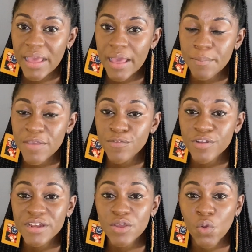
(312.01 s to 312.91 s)
if you're
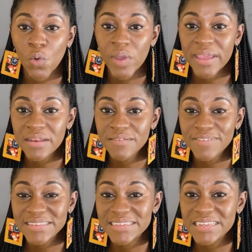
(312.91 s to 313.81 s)
undergoing
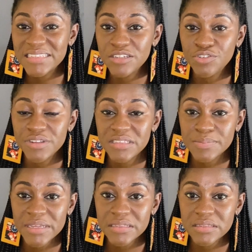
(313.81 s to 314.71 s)
fertility treatment.